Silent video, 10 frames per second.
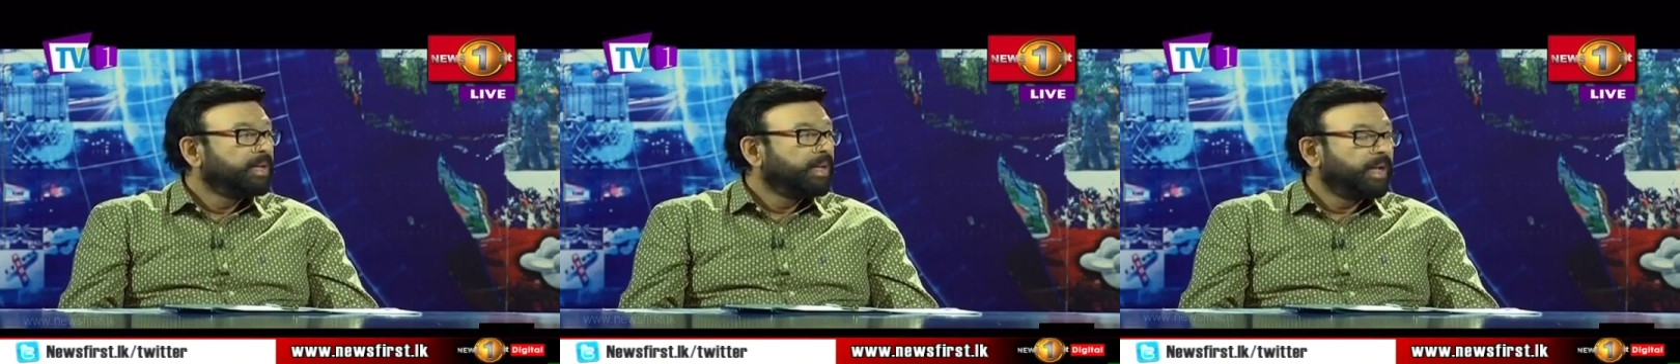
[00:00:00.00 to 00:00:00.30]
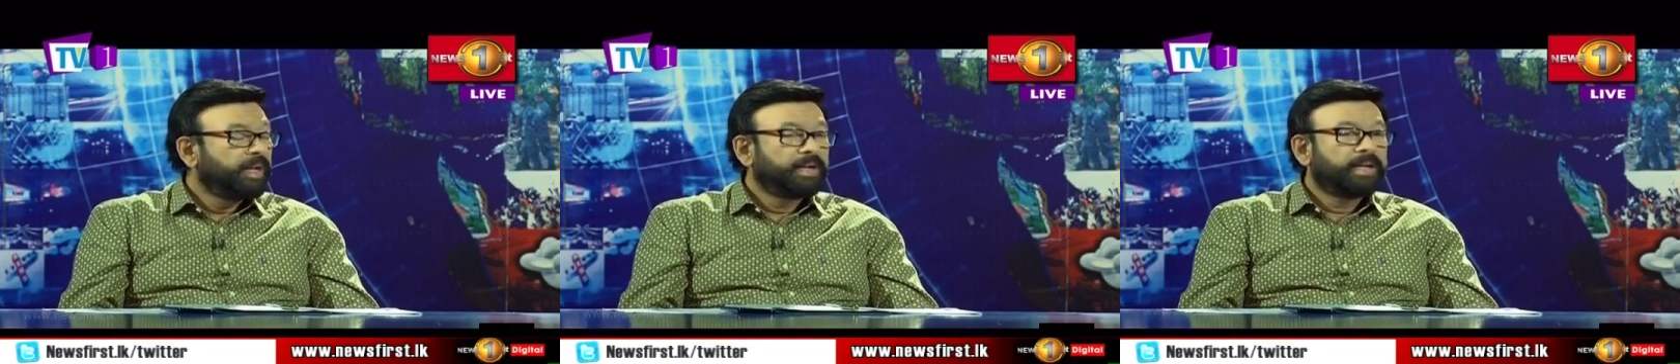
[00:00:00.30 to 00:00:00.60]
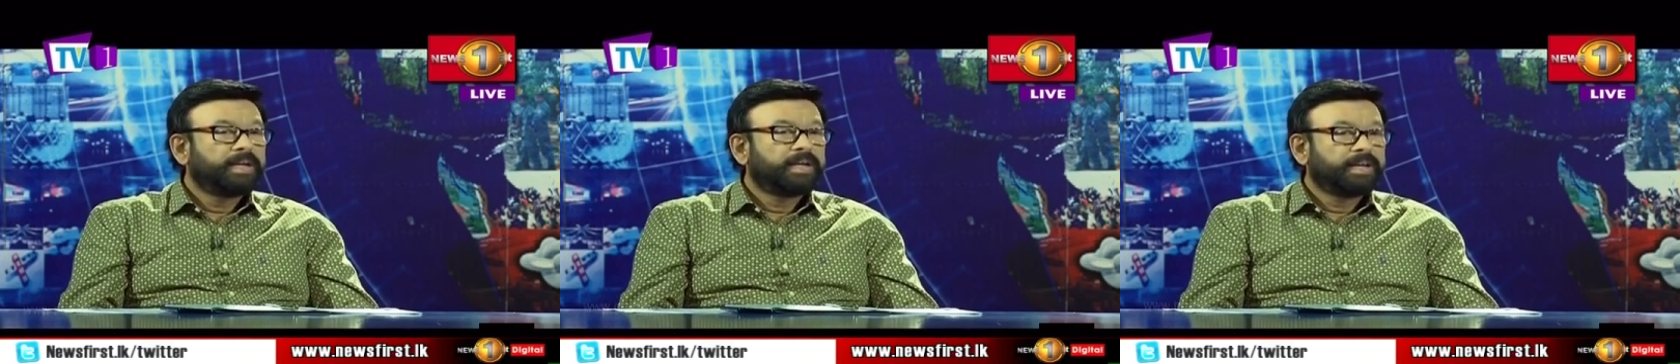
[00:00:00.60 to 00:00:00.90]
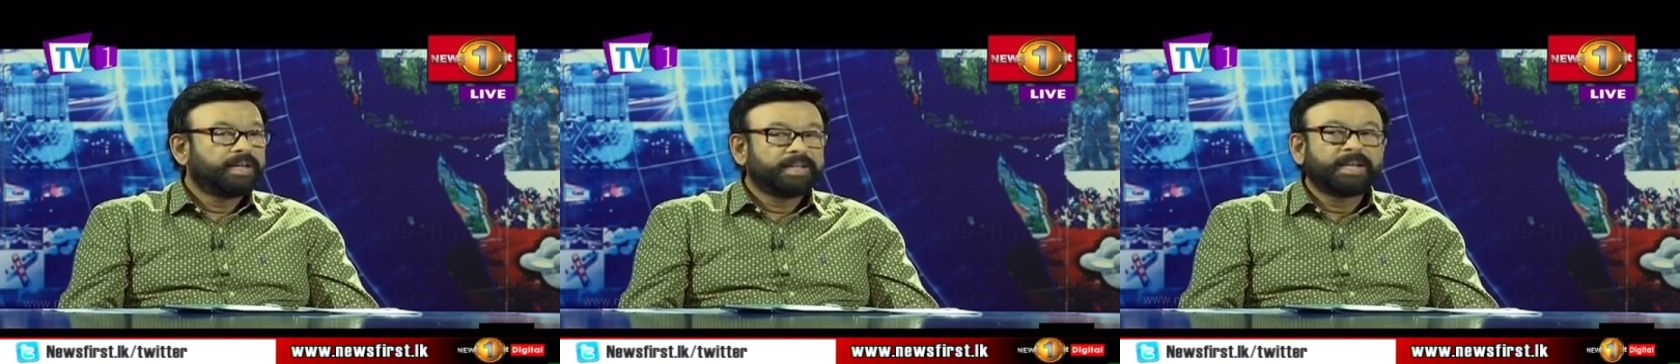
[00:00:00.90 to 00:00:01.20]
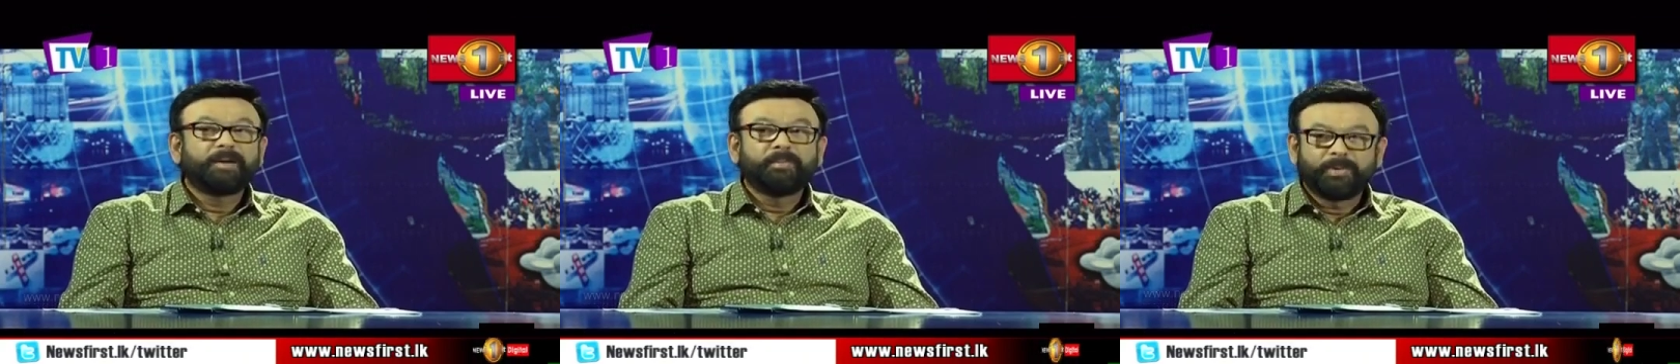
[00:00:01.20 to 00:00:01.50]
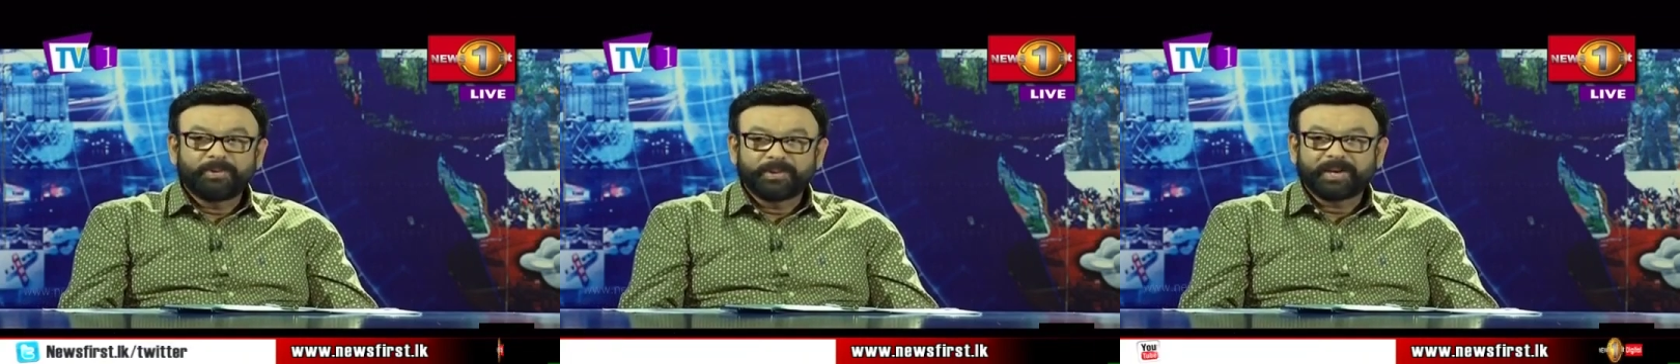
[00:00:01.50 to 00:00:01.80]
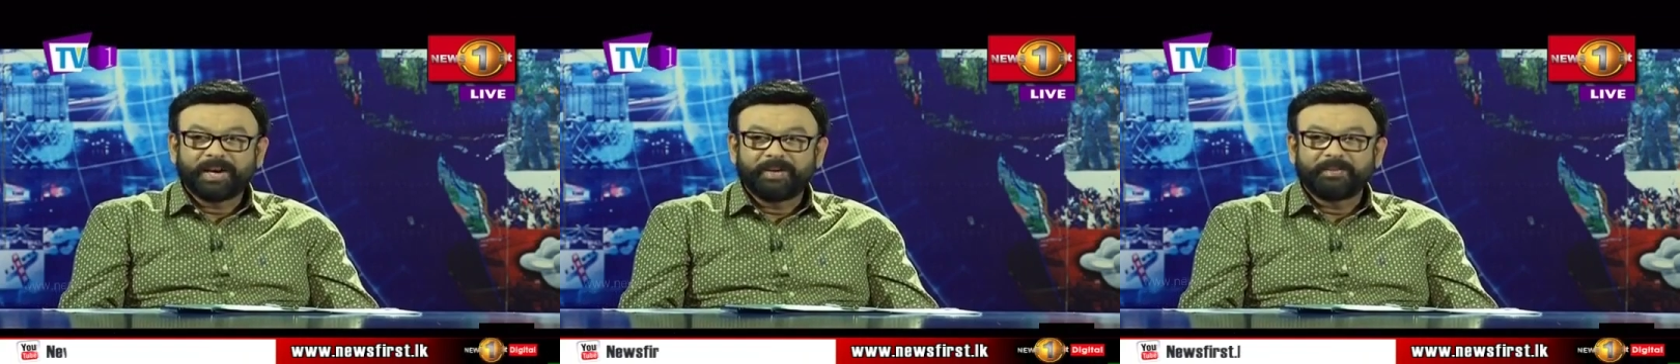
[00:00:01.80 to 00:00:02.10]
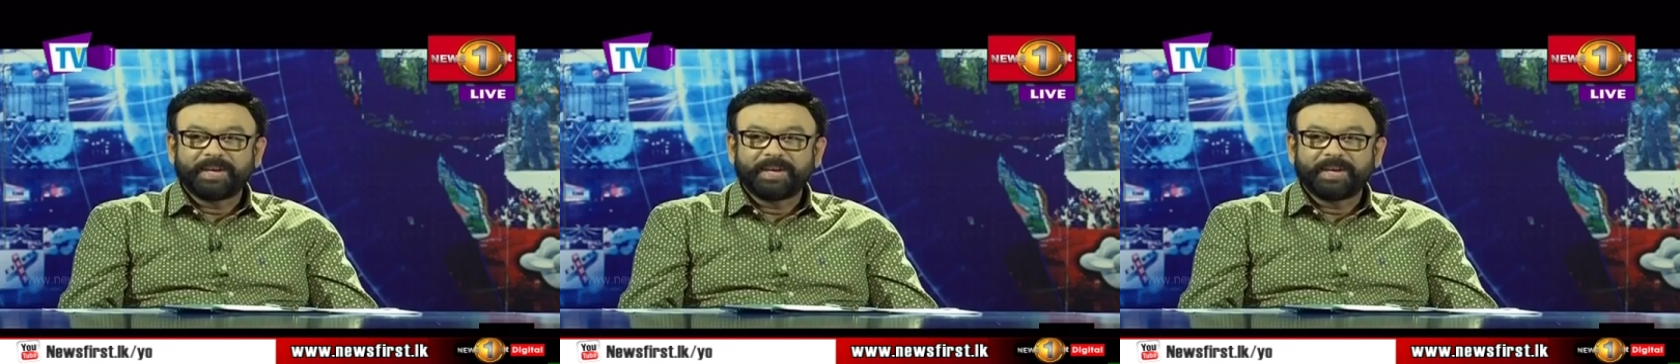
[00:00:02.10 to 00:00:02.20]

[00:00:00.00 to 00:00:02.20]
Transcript: and uh, there are more to come.